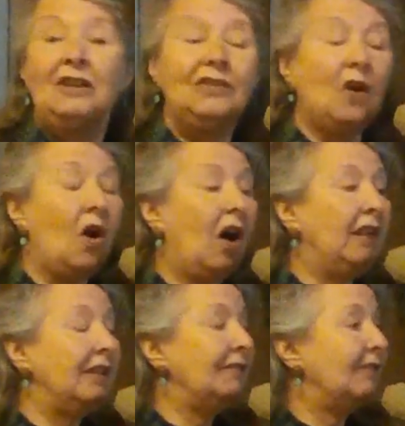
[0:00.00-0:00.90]
it is
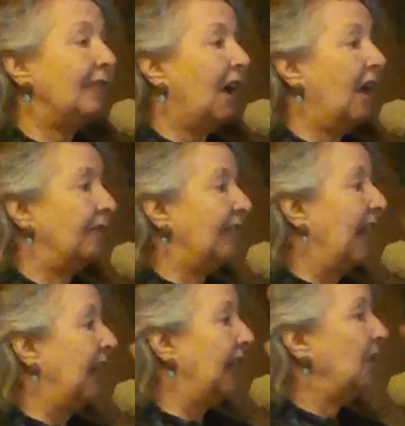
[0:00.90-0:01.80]
on the
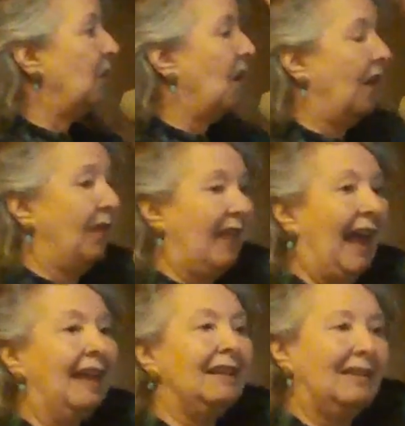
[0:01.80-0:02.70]
flat on the wall,
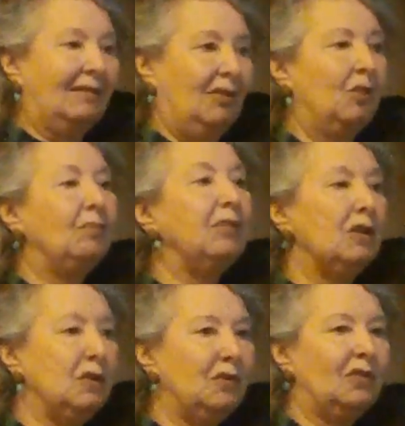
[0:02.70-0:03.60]
that
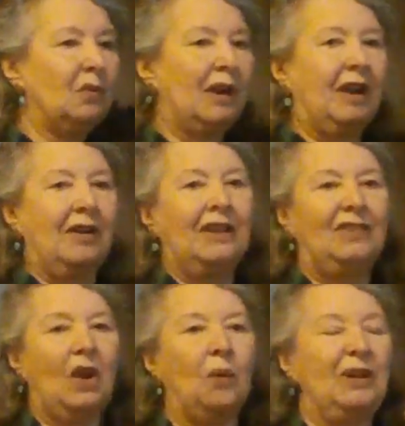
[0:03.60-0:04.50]
blue square
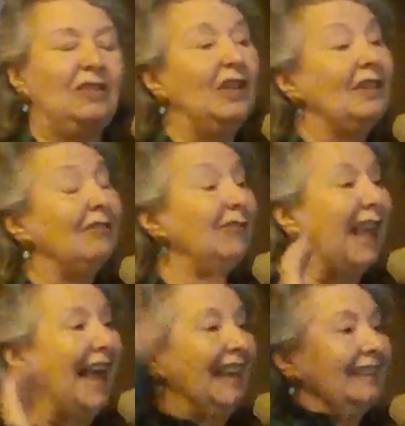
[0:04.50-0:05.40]
is always on the
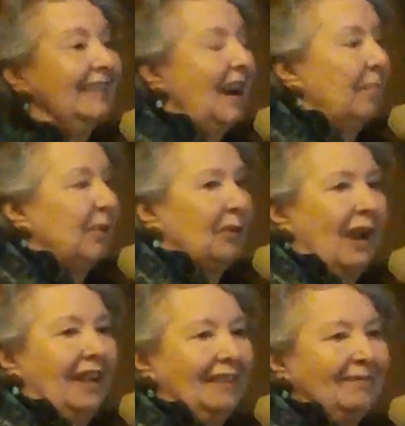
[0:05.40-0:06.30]
flag's upper
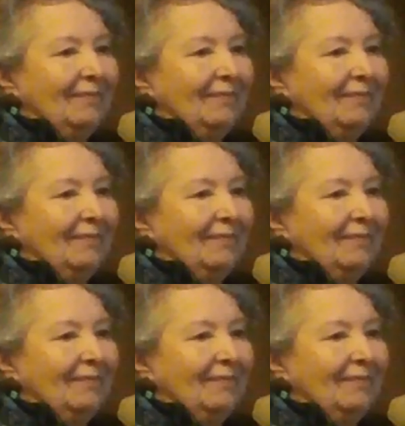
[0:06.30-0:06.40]
right.